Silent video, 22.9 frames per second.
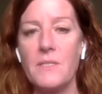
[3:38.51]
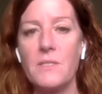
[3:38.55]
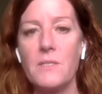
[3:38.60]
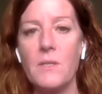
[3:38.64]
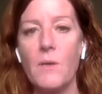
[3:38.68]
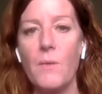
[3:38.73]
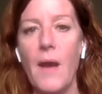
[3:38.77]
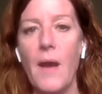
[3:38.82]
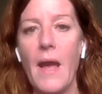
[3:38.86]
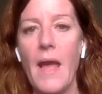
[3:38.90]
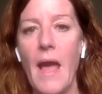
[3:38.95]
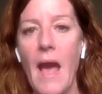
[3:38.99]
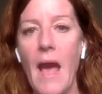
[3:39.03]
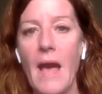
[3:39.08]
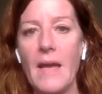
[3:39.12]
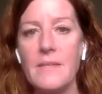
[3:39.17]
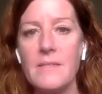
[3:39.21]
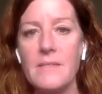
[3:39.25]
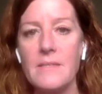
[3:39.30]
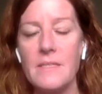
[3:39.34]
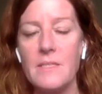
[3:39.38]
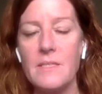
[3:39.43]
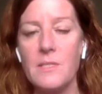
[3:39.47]
So I
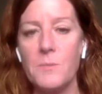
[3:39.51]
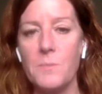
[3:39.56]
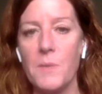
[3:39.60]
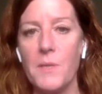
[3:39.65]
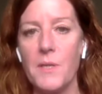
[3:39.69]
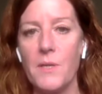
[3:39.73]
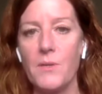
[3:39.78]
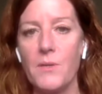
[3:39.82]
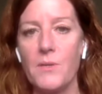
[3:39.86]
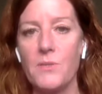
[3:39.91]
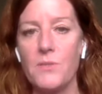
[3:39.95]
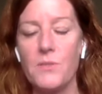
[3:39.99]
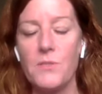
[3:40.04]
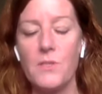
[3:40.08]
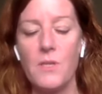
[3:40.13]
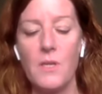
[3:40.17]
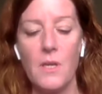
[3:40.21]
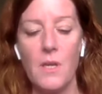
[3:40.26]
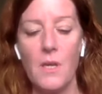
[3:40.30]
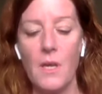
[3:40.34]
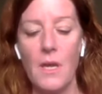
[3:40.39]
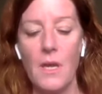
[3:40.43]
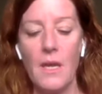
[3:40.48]
asked these speakers,
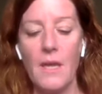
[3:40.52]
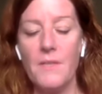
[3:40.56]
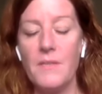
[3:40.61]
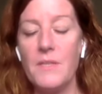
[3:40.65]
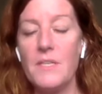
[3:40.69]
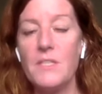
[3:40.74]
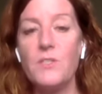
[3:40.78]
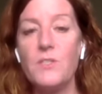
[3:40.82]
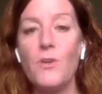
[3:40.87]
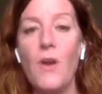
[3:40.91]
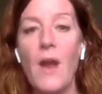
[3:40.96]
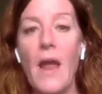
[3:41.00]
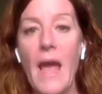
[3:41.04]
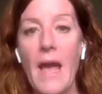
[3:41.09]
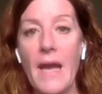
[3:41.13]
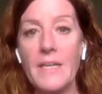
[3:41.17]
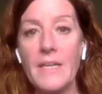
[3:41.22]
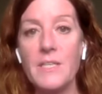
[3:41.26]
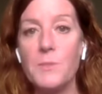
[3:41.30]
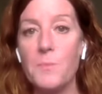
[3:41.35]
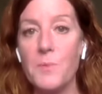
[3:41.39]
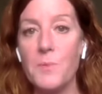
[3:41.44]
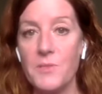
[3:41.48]
and these are
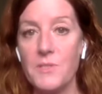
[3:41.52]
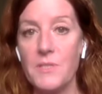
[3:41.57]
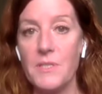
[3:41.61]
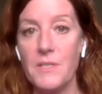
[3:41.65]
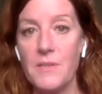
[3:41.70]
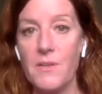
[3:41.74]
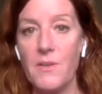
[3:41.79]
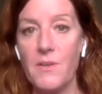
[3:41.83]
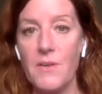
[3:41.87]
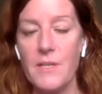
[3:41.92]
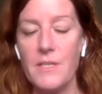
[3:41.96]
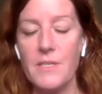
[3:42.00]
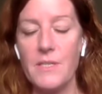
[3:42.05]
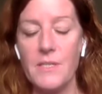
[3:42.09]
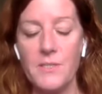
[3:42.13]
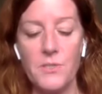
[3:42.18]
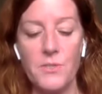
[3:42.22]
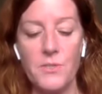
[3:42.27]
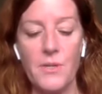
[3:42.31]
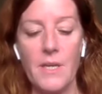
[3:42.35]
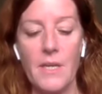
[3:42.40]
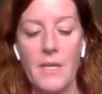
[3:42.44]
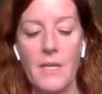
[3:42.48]
experts in their
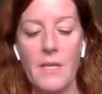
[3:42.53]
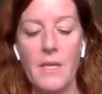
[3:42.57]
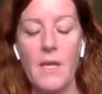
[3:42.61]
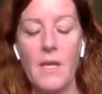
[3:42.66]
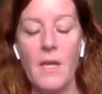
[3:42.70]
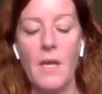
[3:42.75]
industry,